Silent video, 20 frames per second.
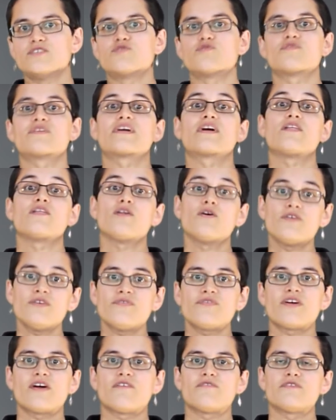and drawing a
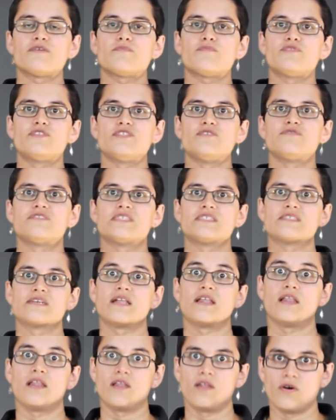lot of current
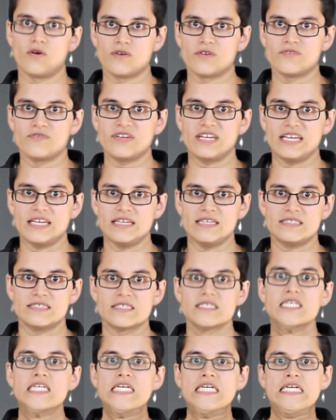produces a lot of
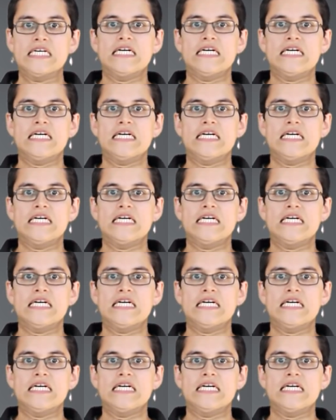heat.